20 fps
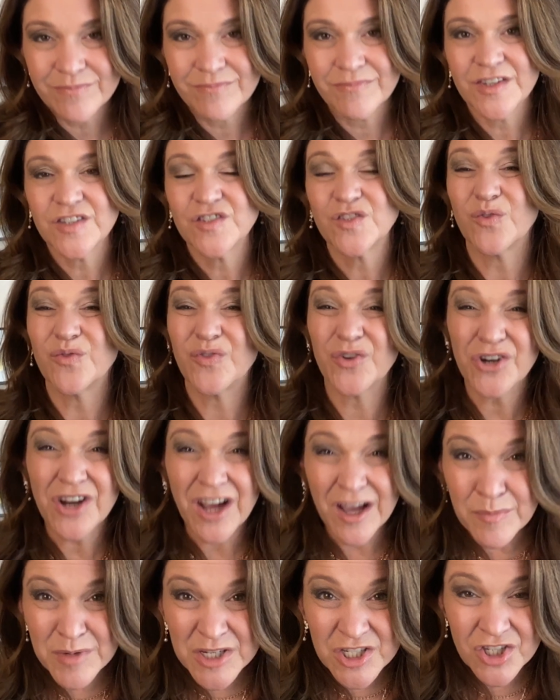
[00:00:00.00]
So if they're
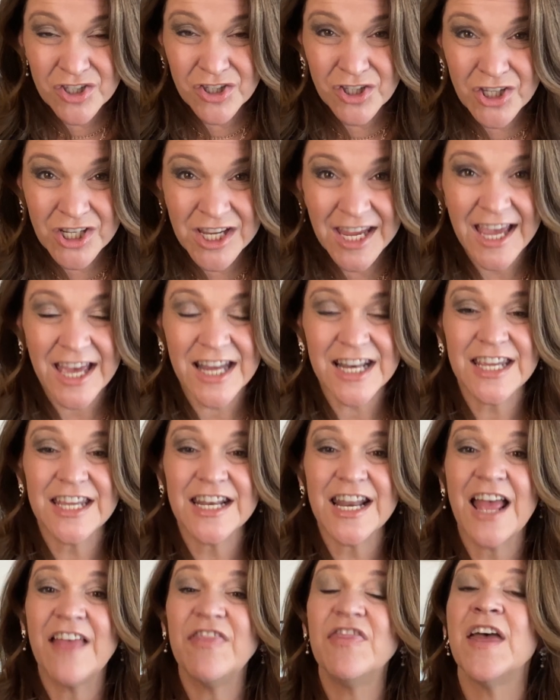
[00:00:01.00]
coming to look at it
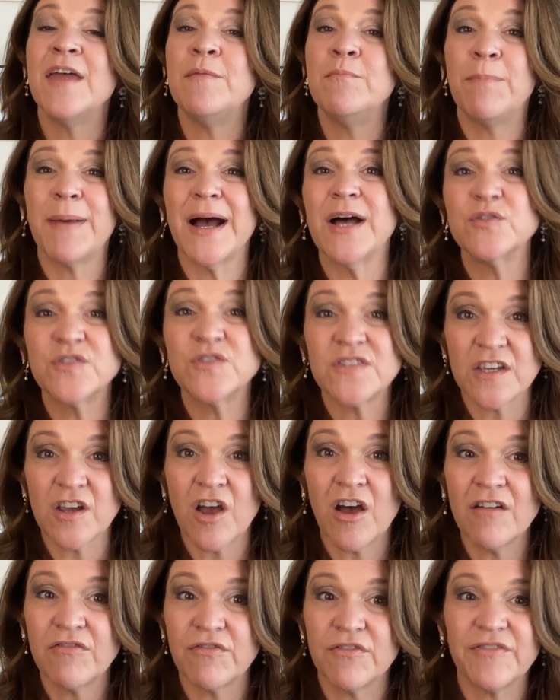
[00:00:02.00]
and then bouncing
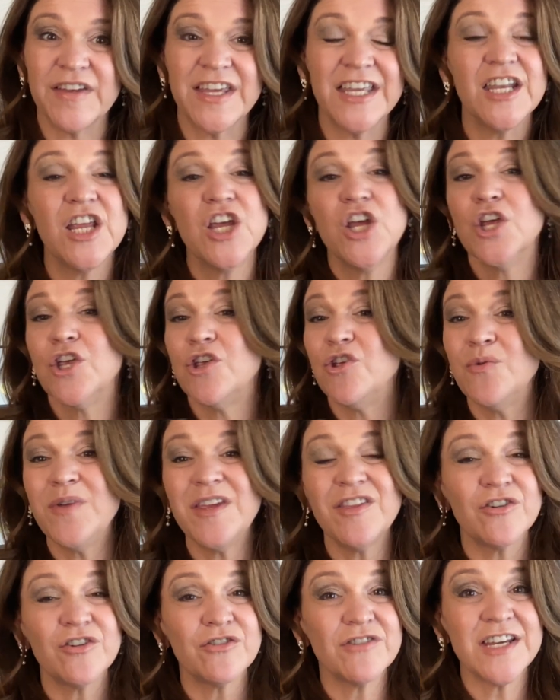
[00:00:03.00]
off of it, you
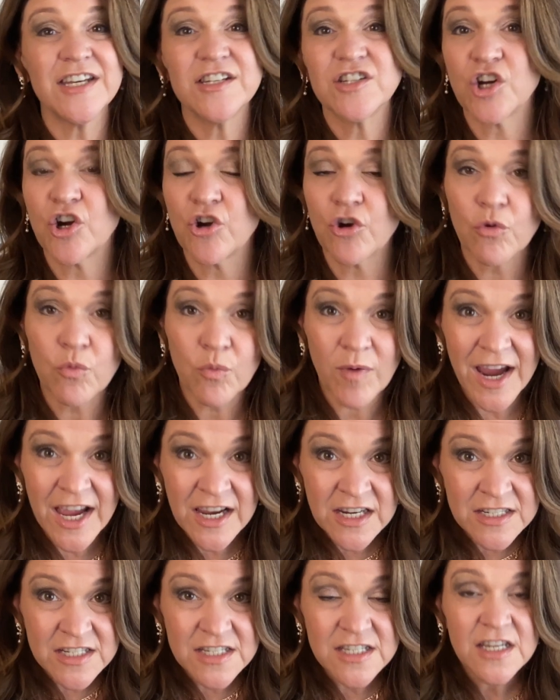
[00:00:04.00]
either need to
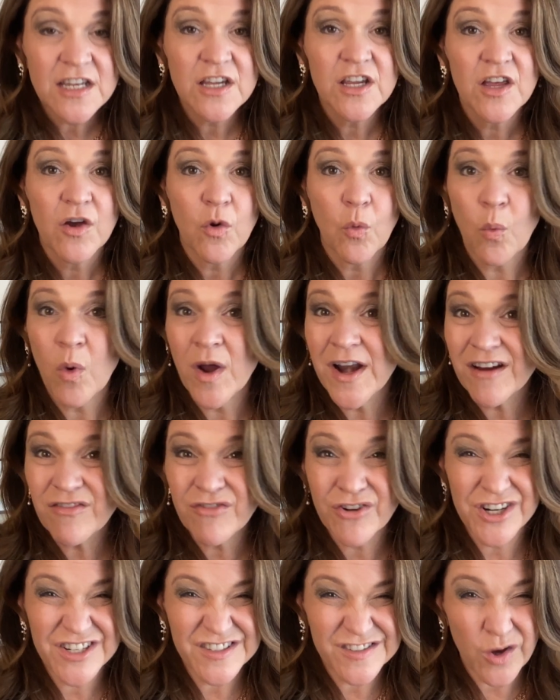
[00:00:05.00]
correct
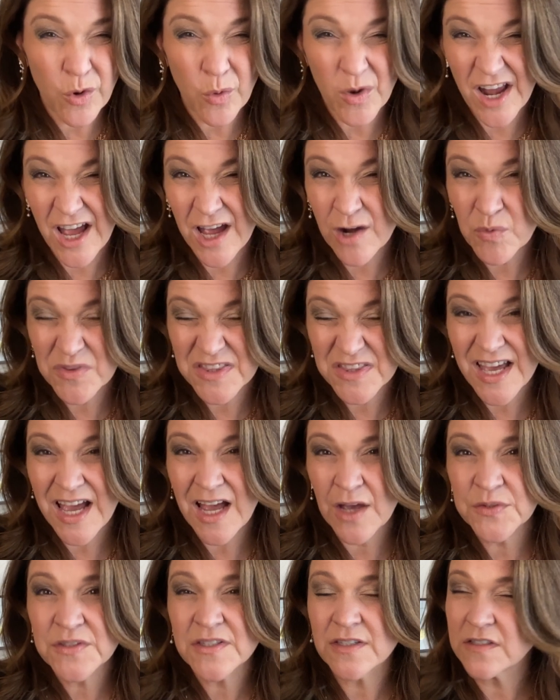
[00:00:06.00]
whatever is going on with the
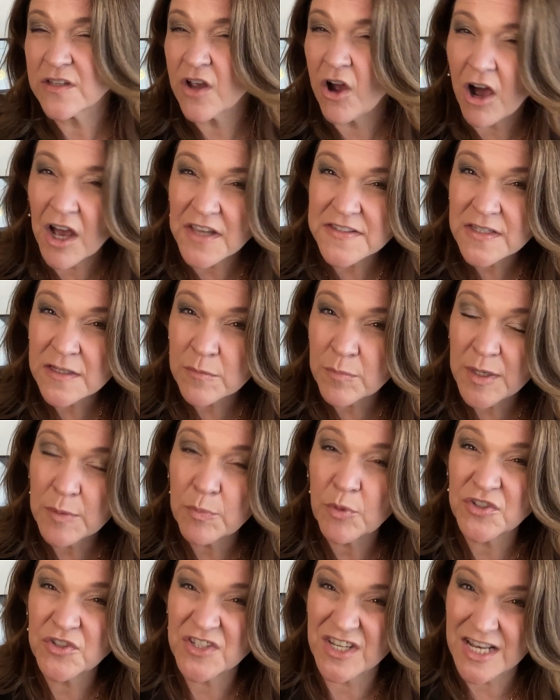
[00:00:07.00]
house that's causing
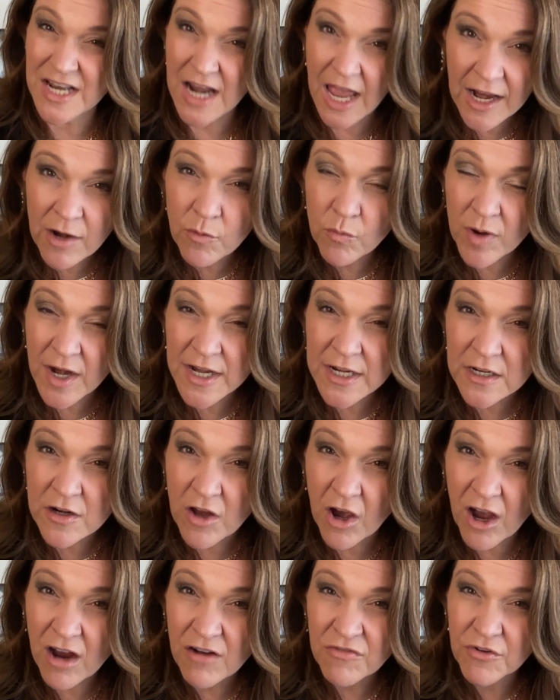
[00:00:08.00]
people to not write an
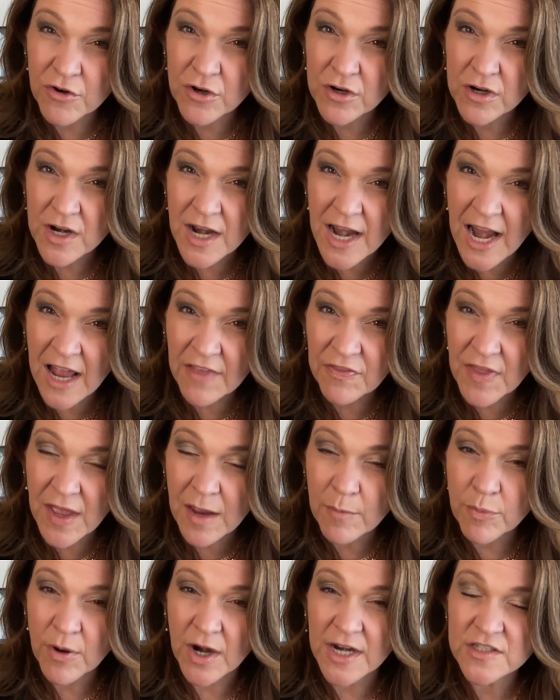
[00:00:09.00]
offer at
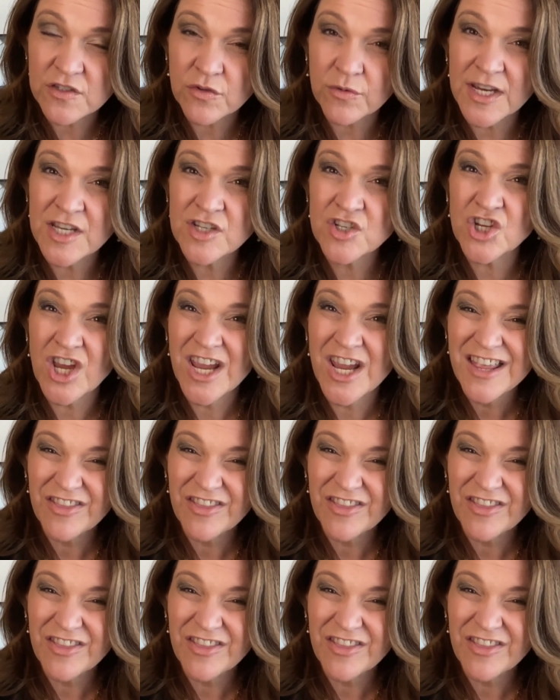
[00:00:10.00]
that price range.